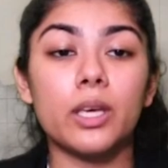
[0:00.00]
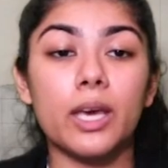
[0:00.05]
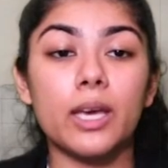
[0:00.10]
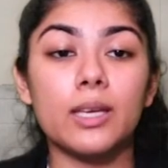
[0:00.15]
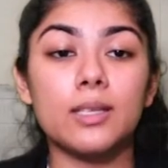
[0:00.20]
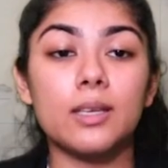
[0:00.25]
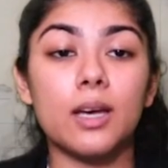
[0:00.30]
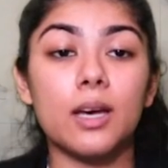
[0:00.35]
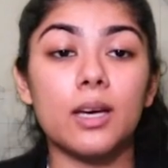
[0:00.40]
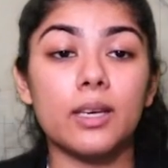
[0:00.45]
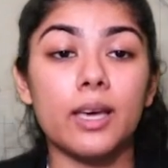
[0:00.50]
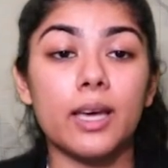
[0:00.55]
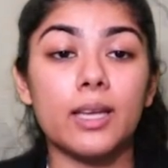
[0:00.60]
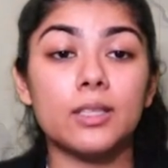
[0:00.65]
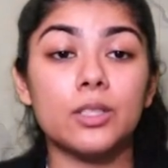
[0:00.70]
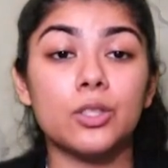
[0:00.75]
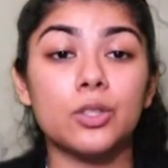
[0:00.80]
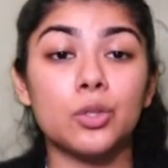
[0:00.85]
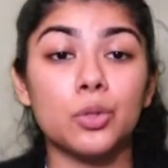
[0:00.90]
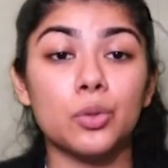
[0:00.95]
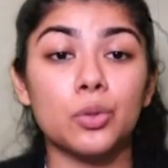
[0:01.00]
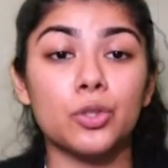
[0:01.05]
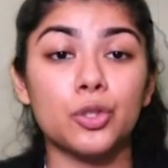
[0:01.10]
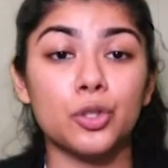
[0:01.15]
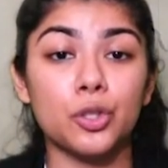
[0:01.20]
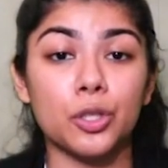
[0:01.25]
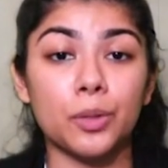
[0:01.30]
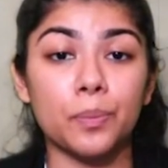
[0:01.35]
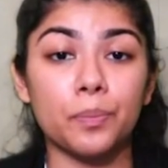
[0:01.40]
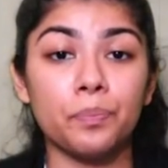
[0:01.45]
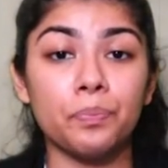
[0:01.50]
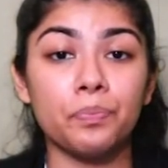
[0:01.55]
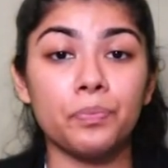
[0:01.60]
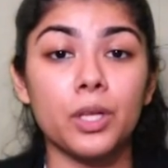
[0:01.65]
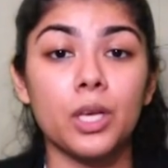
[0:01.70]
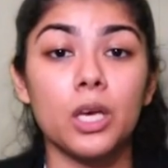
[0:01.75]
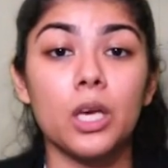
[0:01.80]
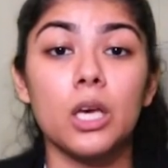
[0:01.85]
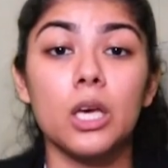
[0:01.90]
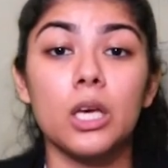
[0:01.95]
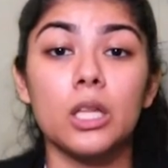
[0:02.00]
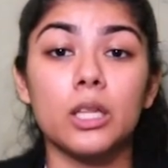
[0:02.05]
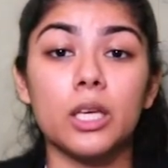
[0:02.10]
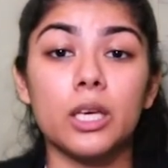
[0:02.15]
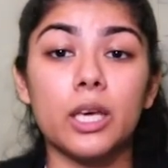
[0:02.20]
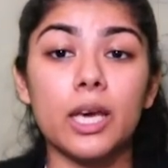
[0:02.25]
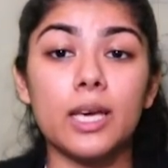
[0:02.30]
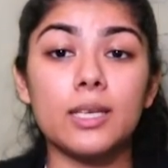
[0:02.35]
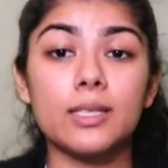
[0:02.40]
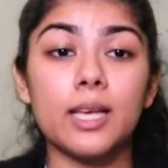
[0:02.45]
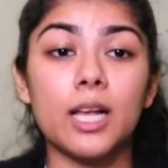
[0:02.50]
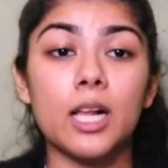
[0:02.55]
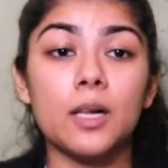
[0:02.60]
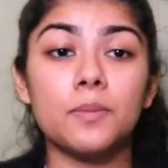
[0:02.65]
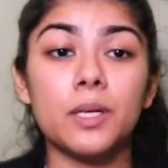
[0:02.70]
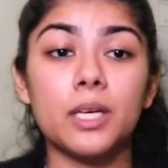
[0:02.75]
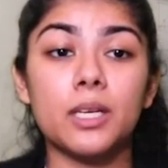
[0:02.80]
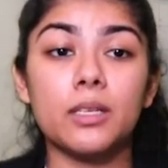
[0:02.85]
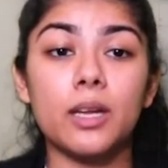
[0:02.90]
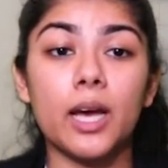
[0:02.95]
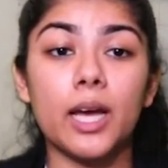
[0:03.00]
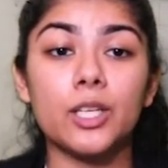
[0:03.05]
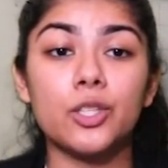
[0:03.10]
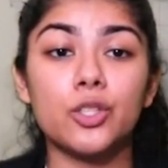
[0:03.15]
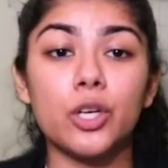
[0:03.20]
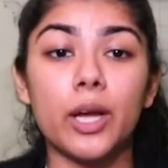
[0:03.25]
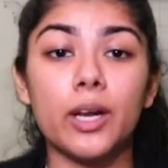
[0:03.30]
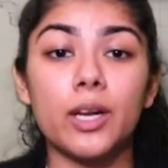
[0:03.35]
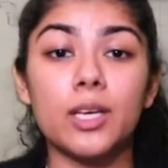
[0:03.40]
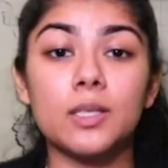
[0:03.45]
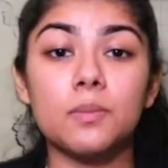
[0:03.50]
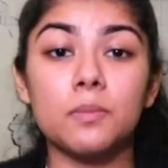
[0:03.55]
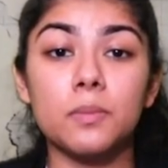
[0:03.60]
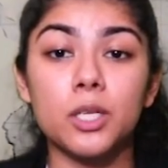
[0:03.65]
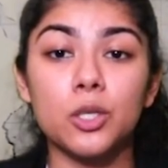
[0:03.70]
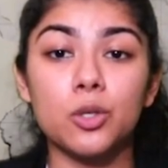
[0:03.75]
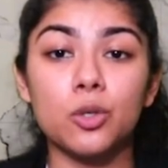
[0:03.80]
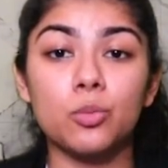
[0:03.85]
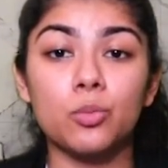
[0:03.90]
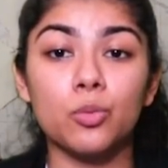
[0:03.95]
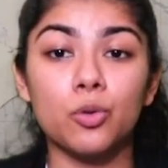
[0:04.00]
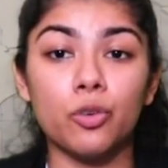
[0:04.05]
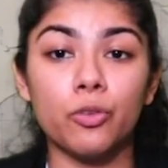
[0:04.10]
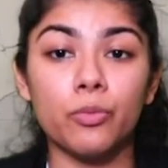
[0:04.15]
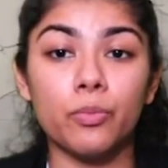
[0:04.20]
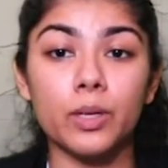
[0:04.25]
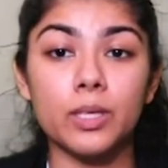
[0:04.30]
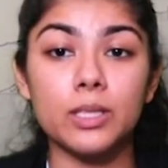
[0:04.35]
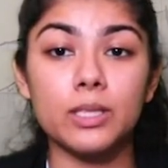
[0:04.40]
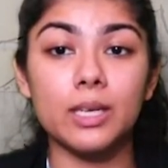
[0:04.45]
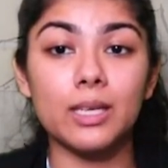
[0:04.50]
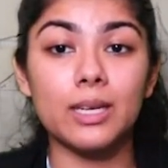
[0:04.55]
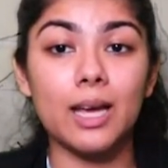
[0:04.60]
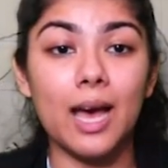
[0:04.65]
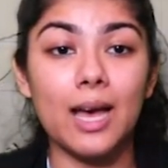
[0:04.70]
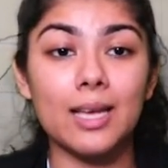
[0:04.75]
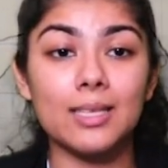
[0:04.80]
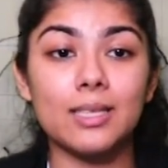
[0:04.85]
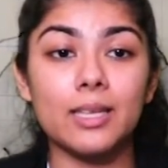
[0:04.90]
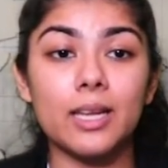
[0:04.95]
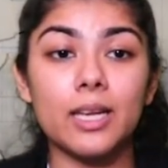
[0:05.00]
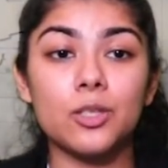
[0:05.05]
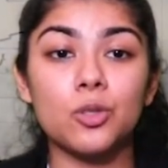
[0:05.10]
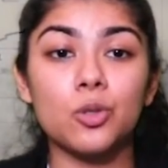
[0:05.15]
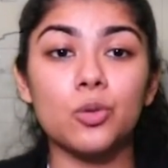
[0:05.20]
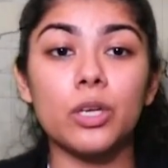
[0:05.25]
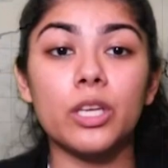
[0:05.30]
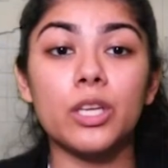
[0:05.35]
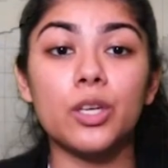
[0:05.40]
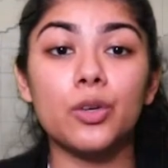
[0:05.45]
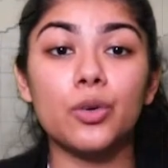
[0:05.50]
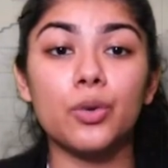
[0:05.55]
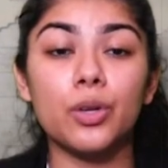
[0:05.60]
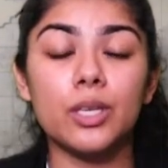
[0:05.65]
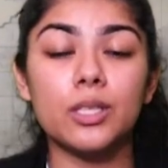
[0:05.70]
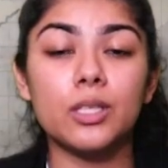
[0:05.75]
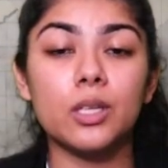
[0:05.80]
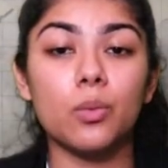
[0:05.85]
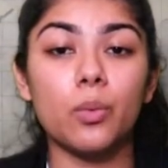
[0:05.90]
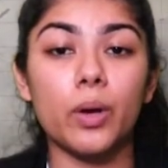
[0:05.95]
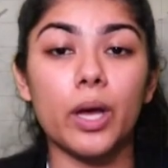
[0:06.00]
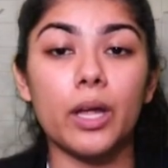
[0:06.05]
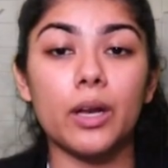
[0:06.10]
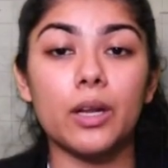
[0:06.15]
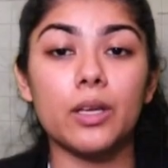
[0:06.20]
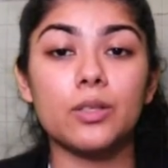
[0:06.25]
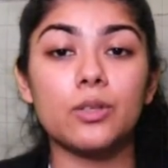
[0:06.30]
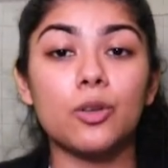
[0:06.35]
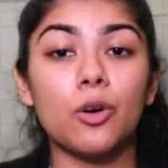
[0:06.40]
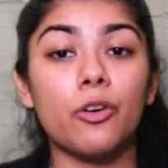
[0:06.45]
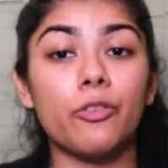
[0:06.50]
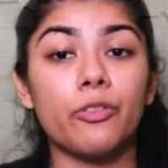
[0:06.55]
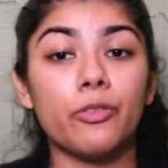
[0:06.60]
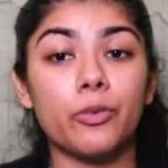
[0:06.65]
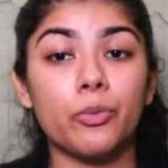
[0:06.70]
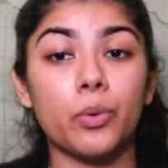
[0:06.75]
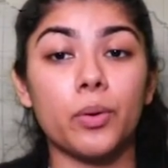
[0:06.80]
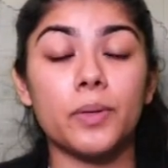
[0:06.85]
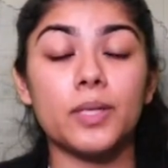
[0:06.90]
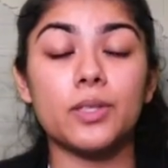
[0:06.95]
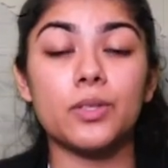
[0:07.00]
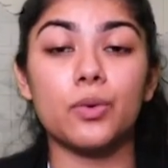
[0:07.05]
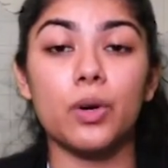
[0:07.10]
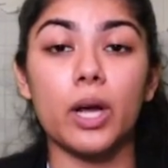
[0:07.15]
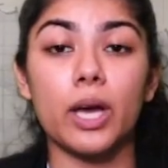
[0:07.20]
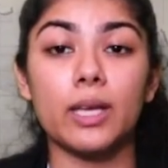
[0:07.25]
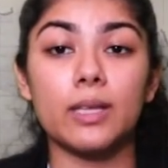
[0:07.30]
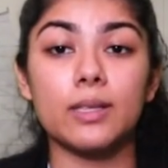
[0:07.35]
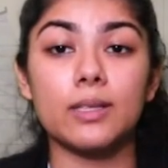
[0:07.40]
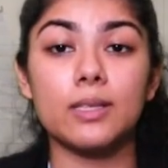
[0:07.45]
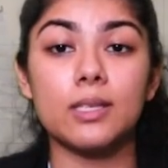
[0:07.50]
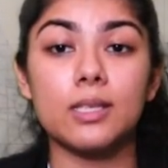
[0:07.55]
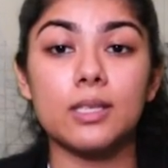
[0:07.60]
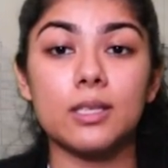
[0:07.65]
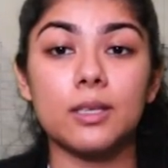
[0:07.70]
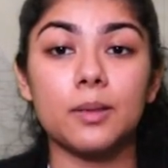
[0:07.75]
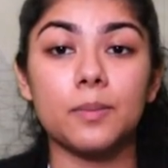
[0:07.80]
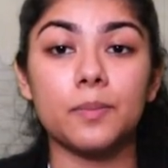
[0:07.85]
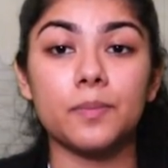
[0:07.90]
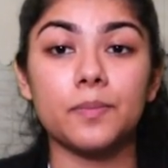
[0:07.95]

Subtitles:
case against Zhu Jun. The case helped ignite China's Me Too movement and has led to increased awareness of women's rights.